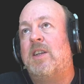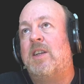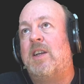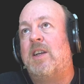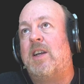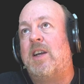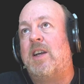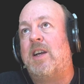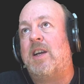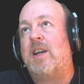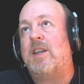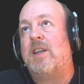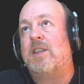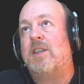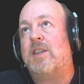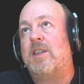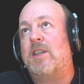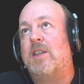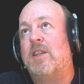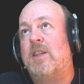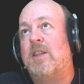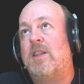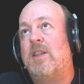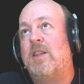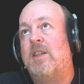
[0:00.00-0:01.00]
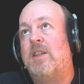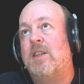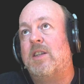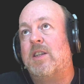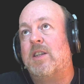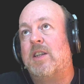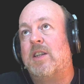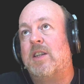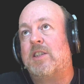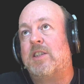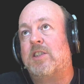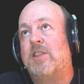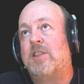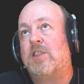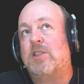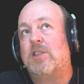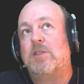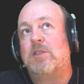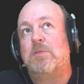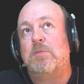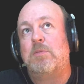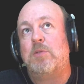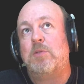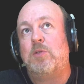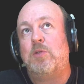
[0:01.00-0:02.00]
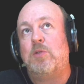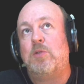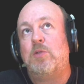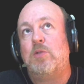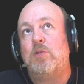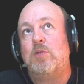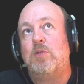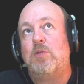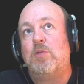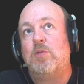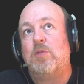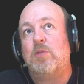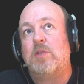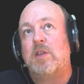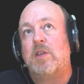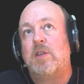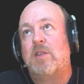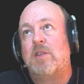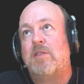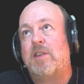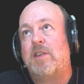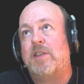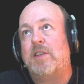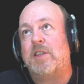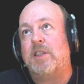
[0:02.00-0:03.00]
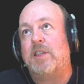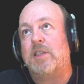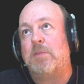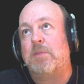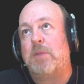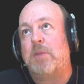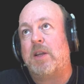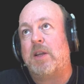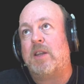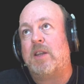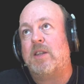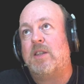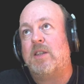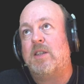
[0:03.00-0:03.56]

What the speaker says: and let's smooth our edges a bit.